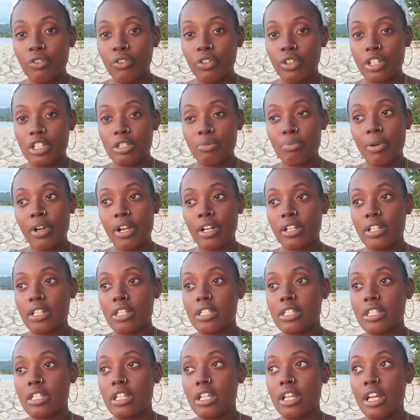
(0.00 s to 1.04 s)
for this
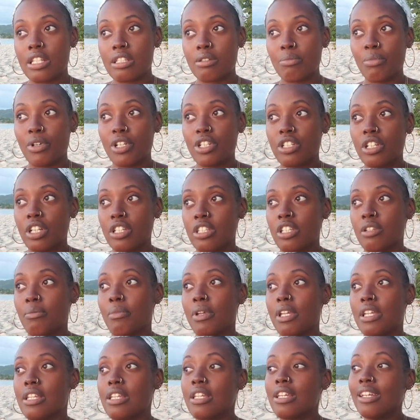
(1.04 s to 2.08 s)
pregnancy, as much as it
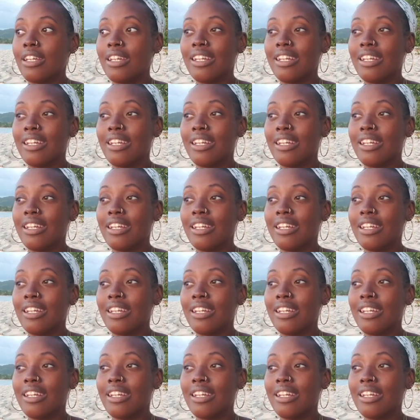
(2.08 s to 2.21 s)
may